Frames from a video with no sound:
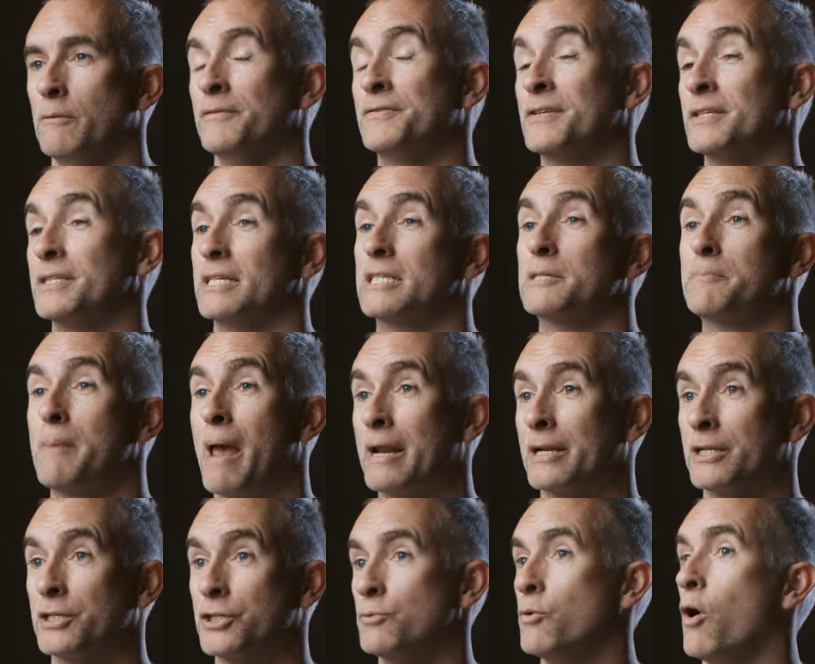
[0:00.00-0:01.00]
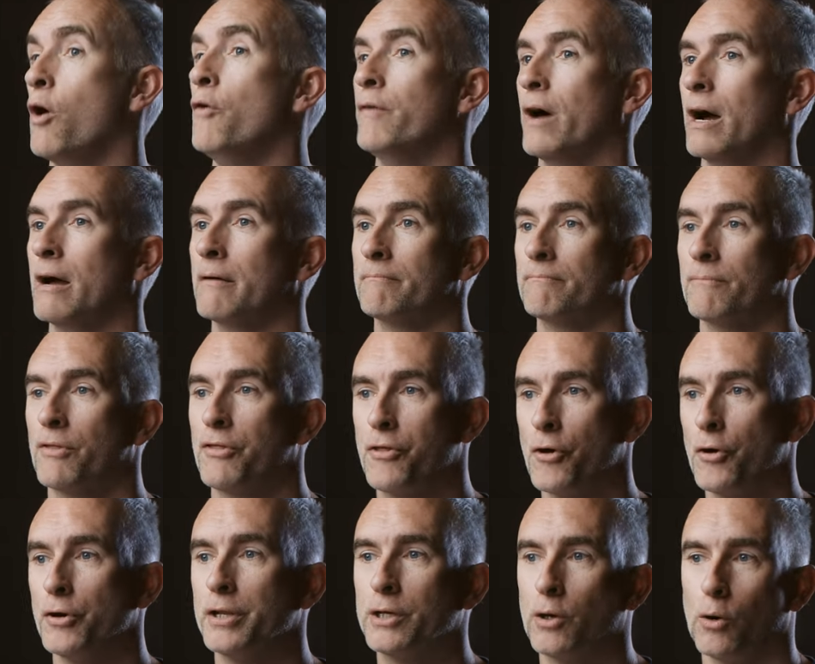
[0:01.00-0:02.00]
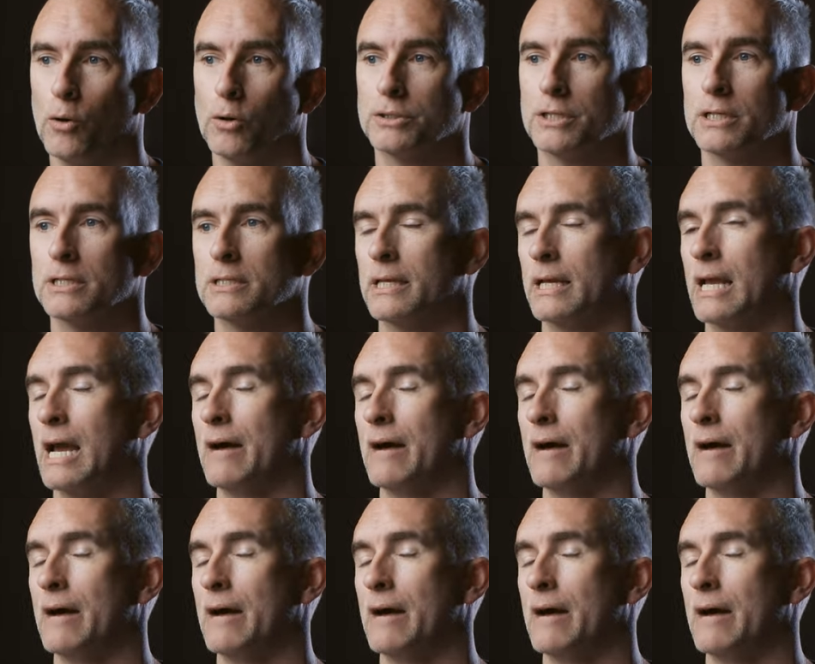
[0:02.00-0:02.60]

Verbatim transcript: We've since expanded to over 30 courses that